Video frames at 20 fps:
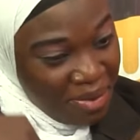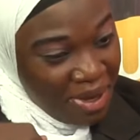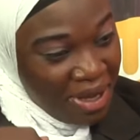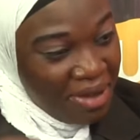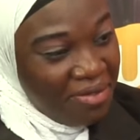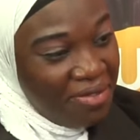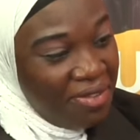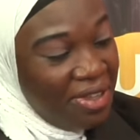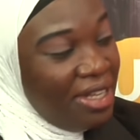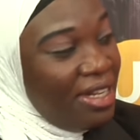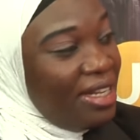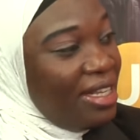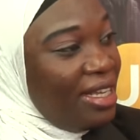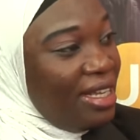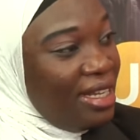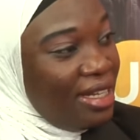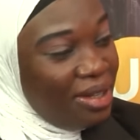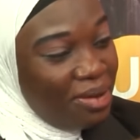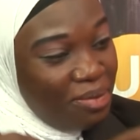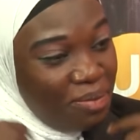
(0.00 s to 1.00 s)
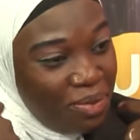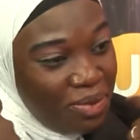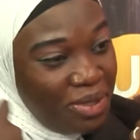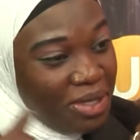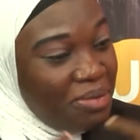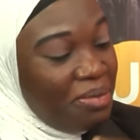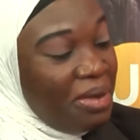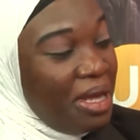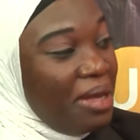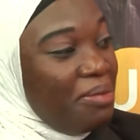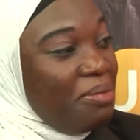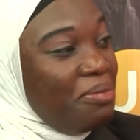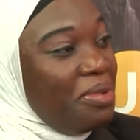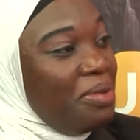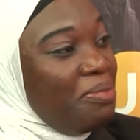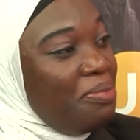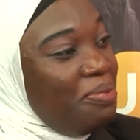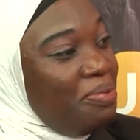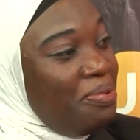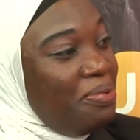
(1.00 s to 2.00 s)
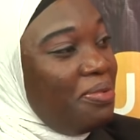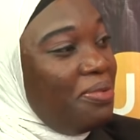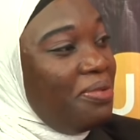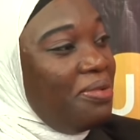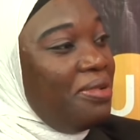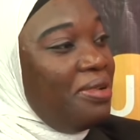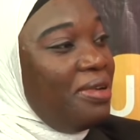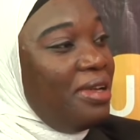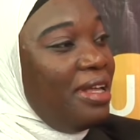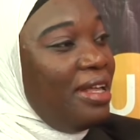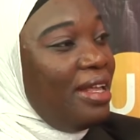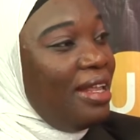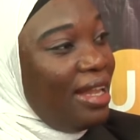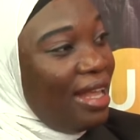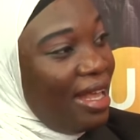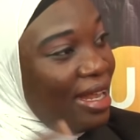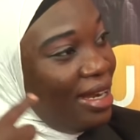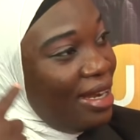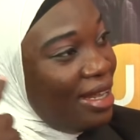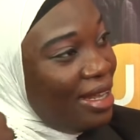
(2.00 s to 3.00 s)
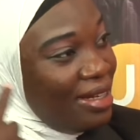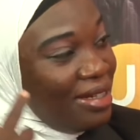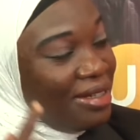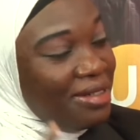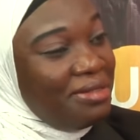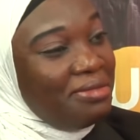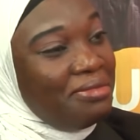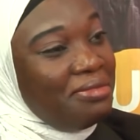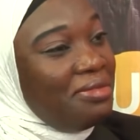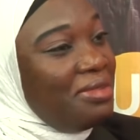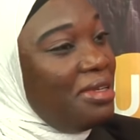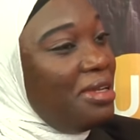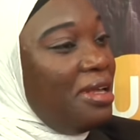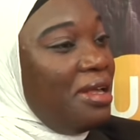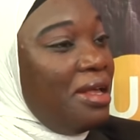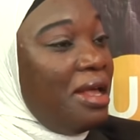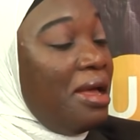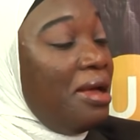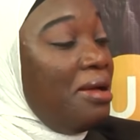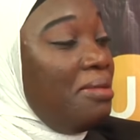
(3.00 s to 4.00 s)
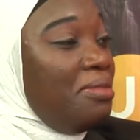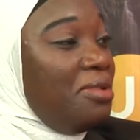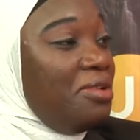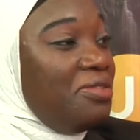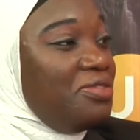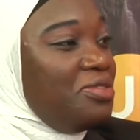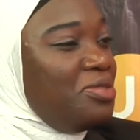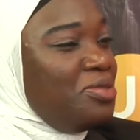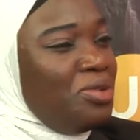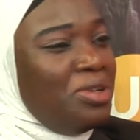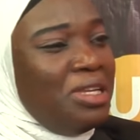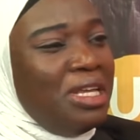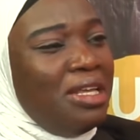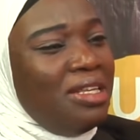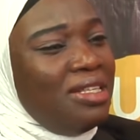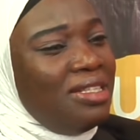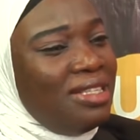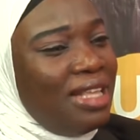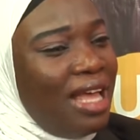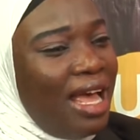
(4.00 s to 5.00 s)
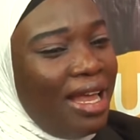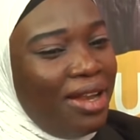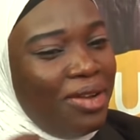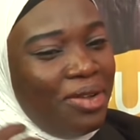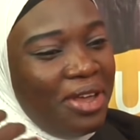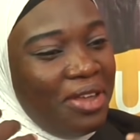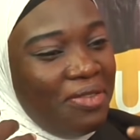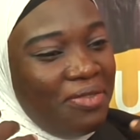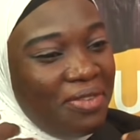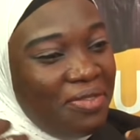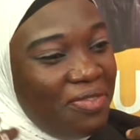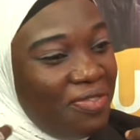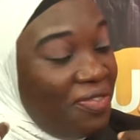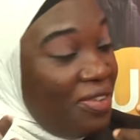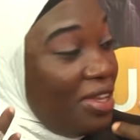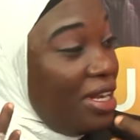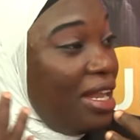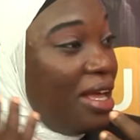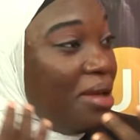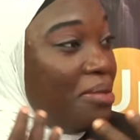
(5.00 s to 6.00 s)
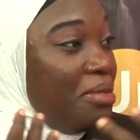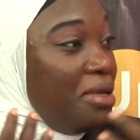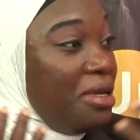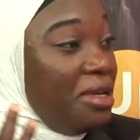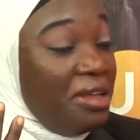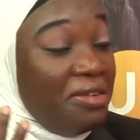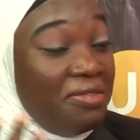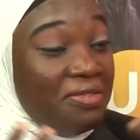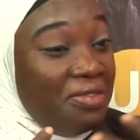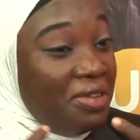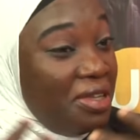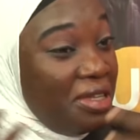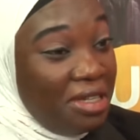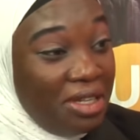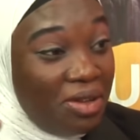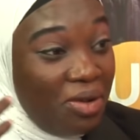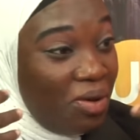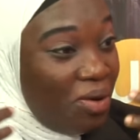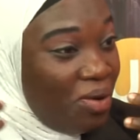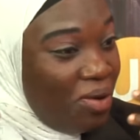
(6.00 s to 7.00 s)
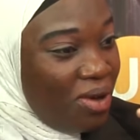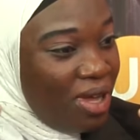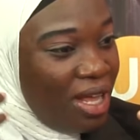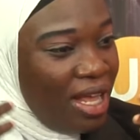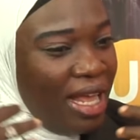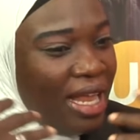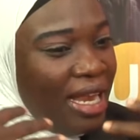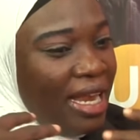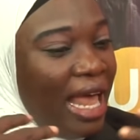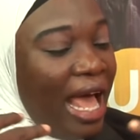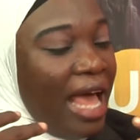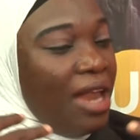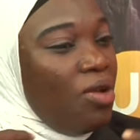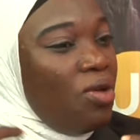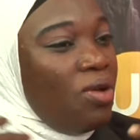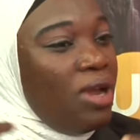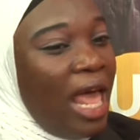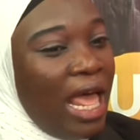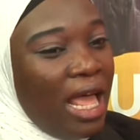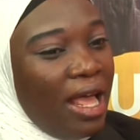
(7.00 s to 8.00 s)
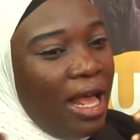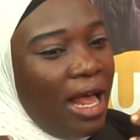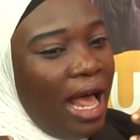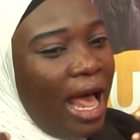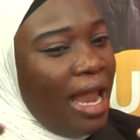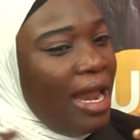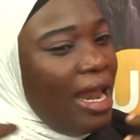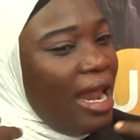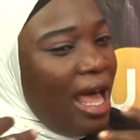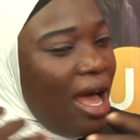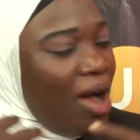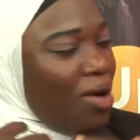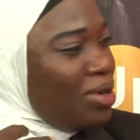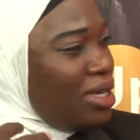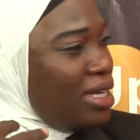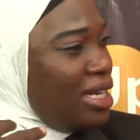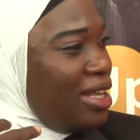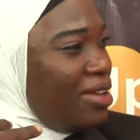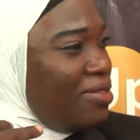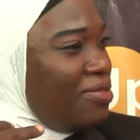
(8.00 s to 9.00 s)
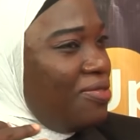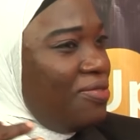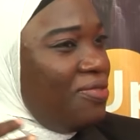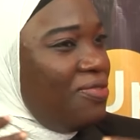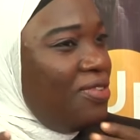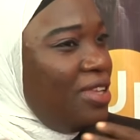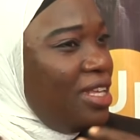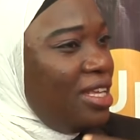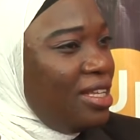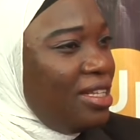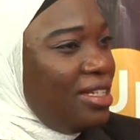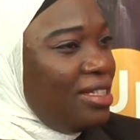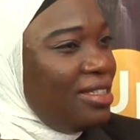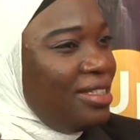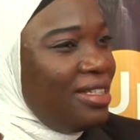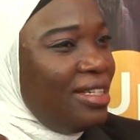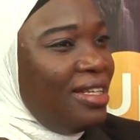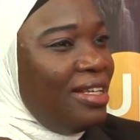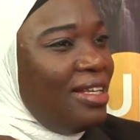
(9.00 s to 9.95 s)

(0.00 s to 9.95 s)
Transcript: my veil in, put my beep, and then I'm off to. It's. I don't even feel I'm in a veil, or I don't allow the veil